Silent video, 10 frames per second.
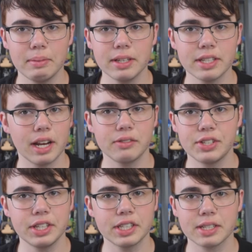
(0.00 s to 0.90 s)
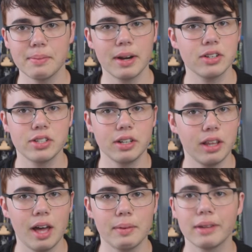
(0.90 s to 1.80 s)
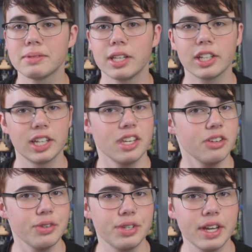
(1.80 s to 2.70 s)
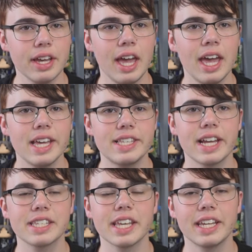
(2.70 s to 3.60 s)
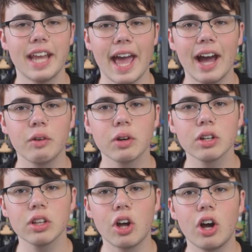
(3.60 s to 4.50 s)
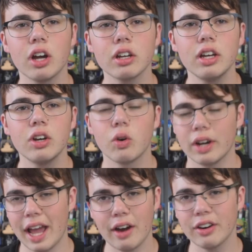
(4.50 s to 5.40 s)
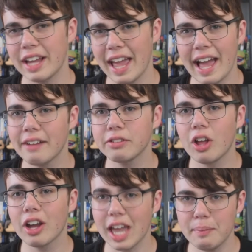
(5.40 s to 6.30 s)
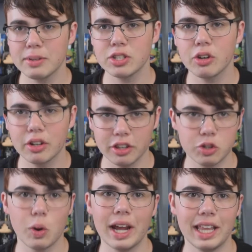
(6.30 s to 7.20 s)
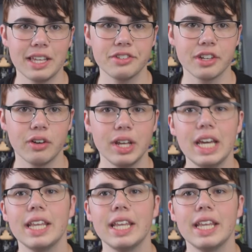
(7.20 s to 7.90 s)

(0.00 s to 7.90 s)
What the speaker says: this, and I've seen this comparison a lot, but I'm still going to use it, is that it's like an hour long or an hour and a half long episode of The Twilight Zone.